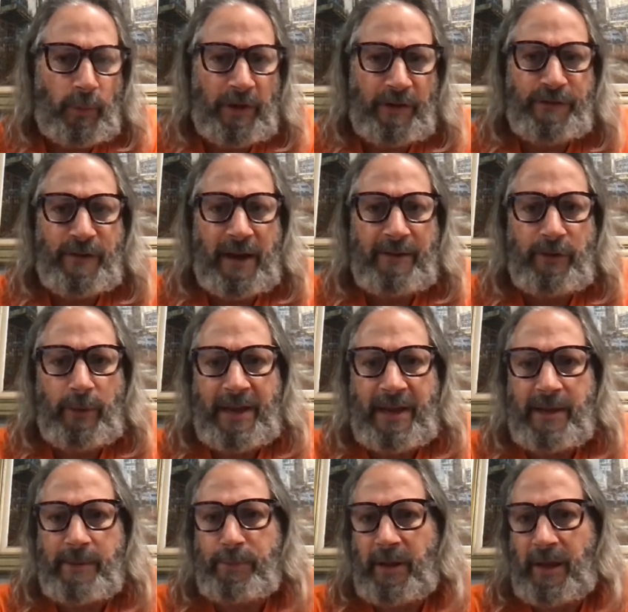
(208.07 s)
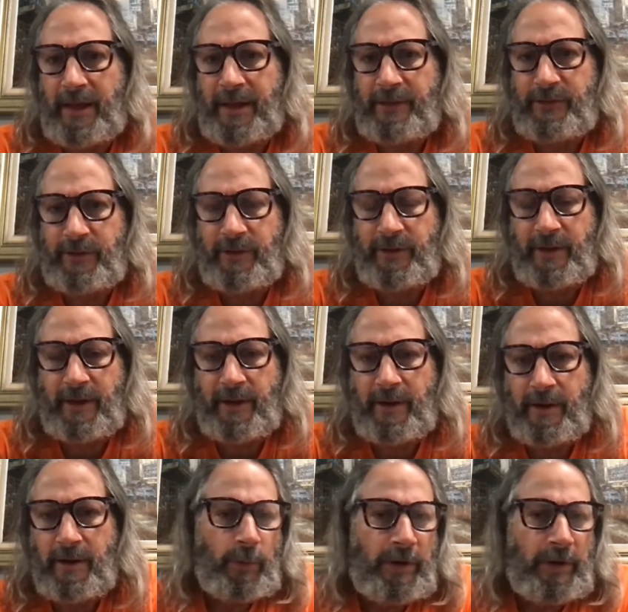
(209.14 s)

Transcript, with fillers: We have 508 compliance in there.